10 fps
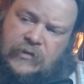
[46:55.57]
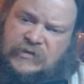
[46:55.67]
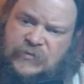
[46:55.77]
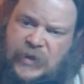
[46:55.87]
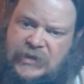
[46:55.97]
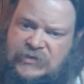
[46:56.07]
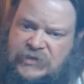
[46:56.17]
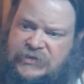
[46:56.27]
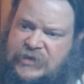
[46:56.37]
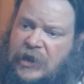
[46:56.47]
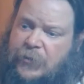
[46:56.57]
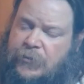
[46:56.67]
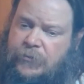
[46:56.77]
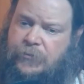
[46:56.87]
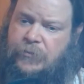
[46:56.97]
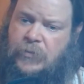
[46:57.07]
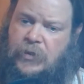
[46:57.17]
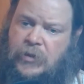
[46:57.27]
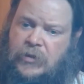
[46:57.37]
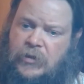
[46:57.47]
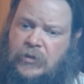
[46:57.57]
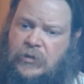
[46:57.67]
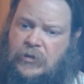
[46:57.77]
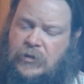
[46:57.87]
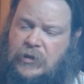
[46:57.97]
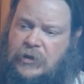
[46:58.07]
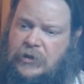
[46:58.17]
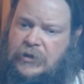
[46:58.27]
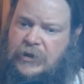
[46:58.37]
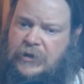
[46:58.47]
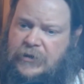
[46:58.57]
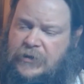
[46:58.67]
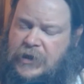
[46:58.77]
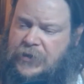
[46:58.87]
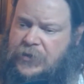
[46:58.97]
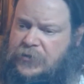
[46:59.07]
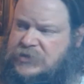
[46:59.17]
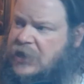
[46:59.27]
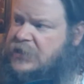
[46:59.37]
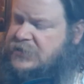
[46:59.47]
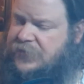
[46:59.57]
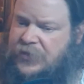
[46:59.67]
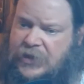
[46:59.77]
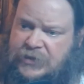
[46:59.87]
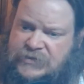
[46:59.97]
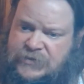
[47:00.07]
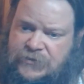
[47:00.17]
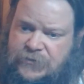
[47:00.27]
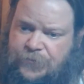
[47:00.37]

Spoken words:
space and time, and those kinds of things.